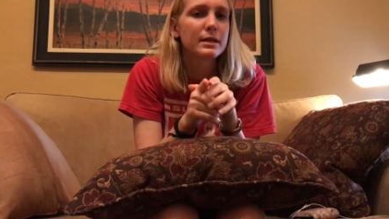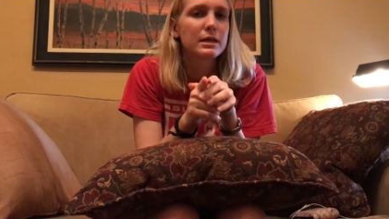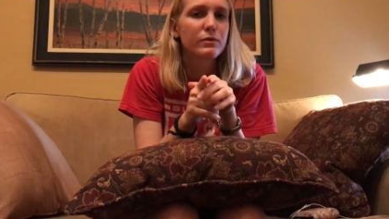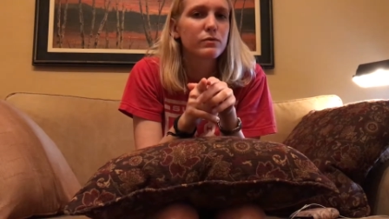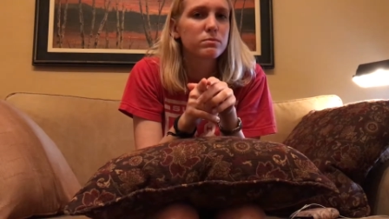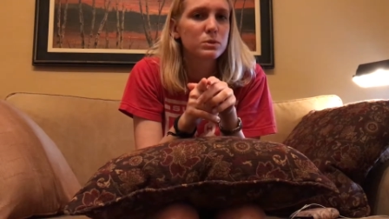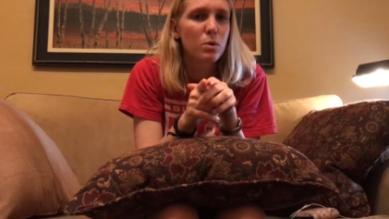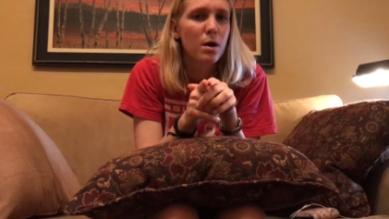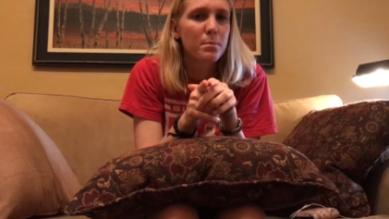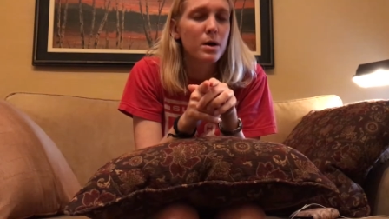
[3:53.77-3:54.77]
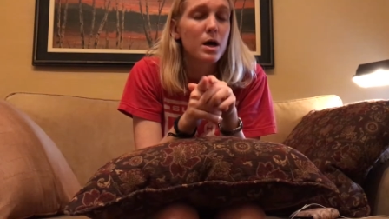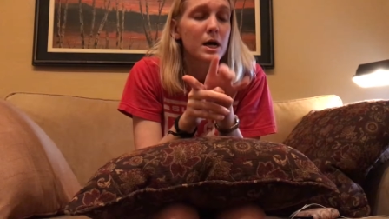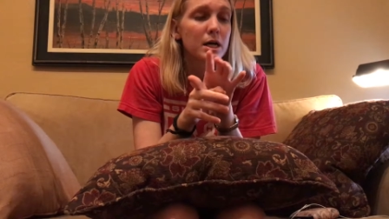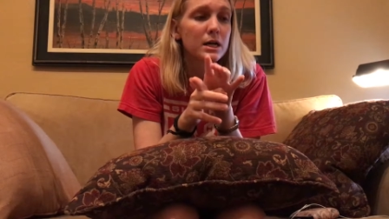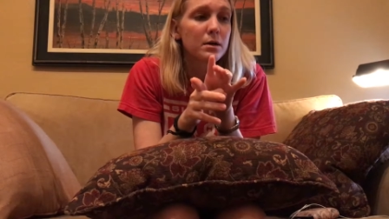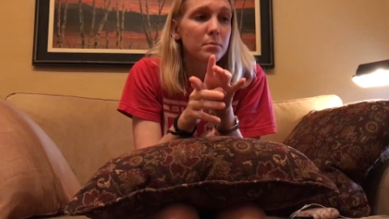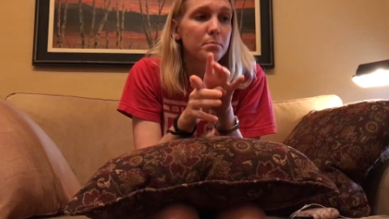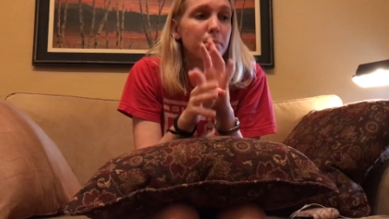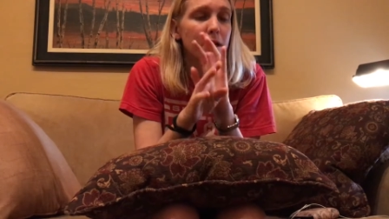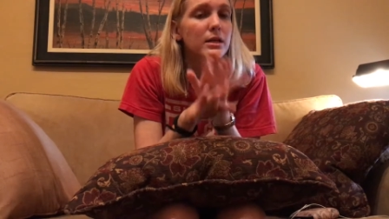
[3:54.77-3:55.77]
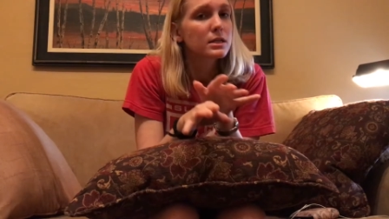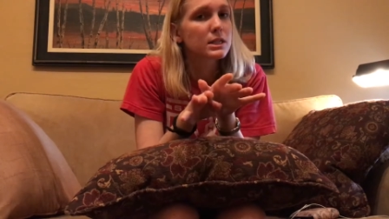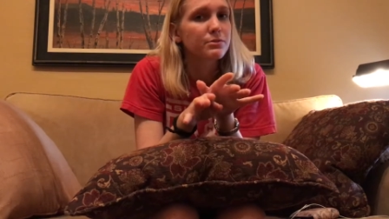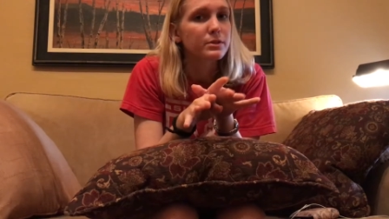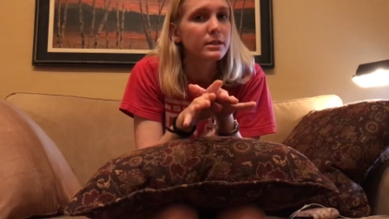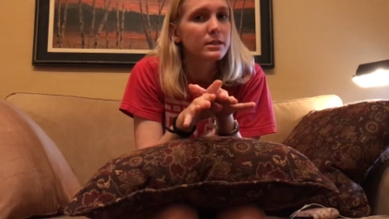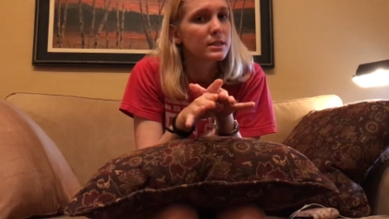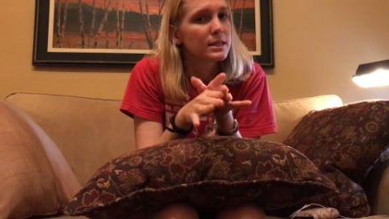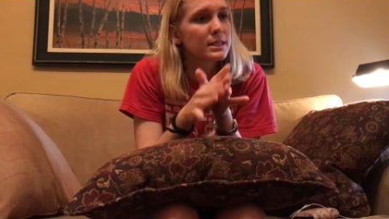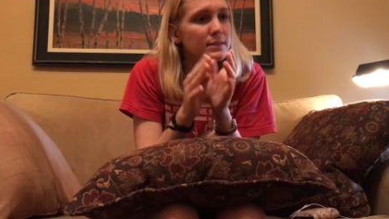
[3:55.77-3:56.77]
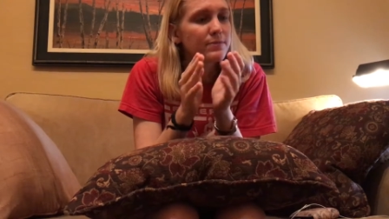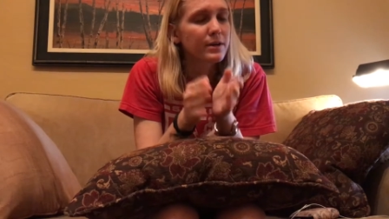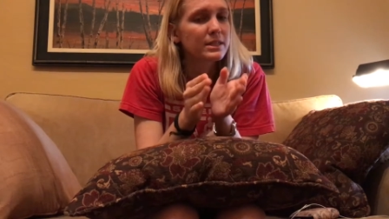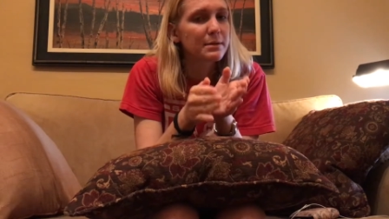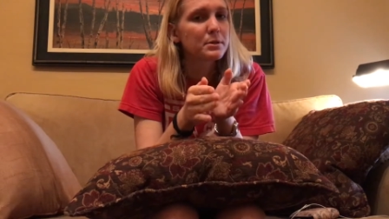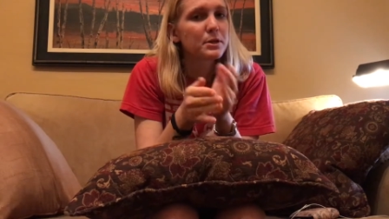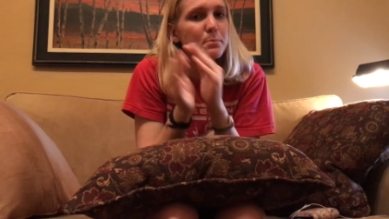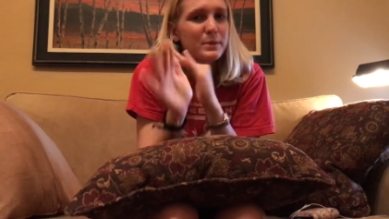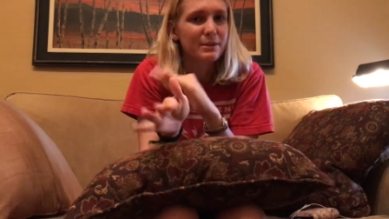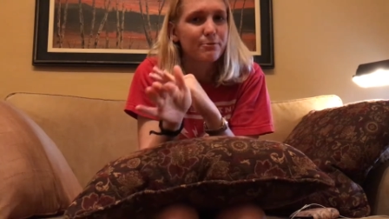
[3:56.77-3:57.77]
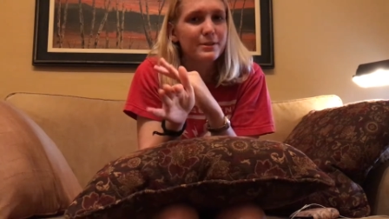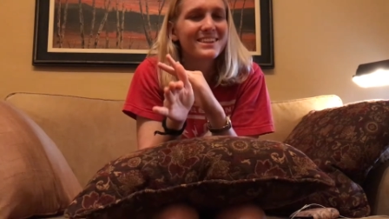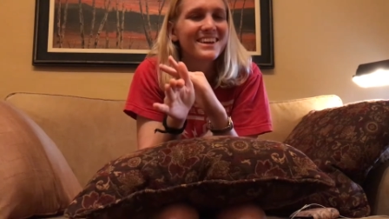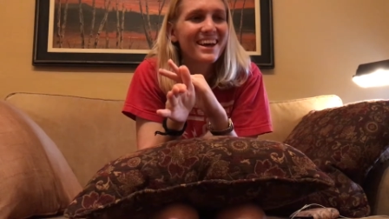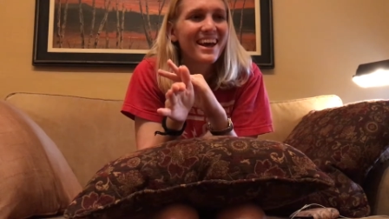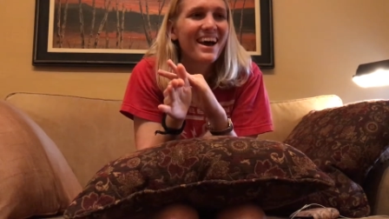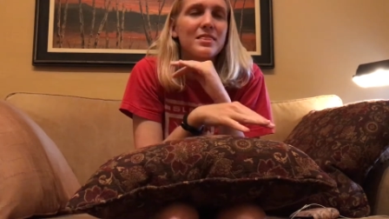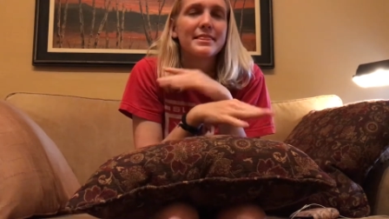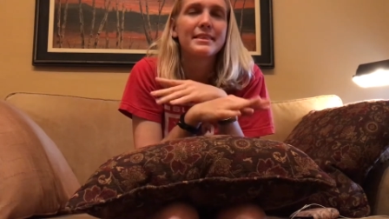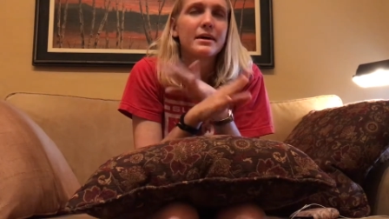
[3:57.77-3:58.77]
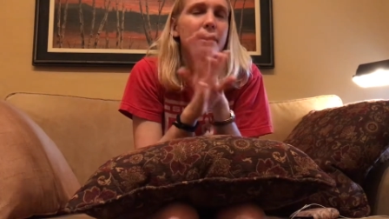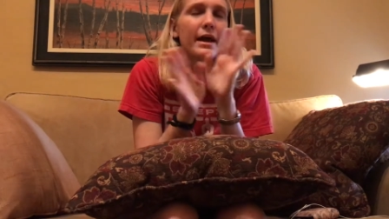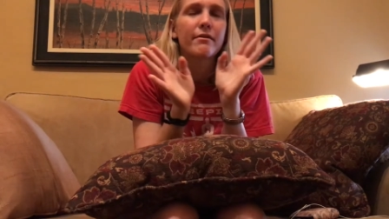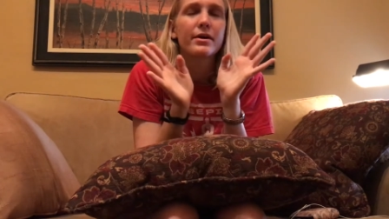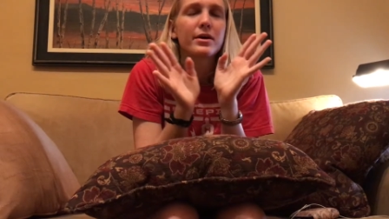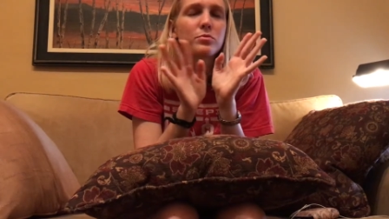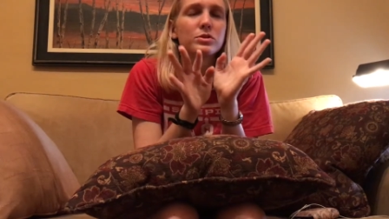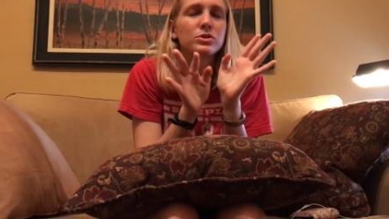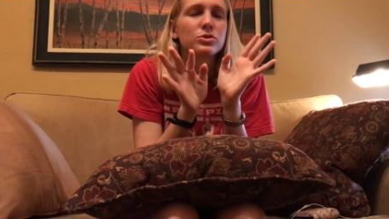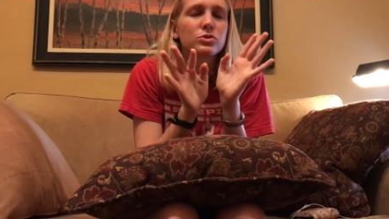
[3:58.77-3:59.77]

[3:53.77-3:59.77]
different from Swamp, but a little different. It's very similar but different. The area was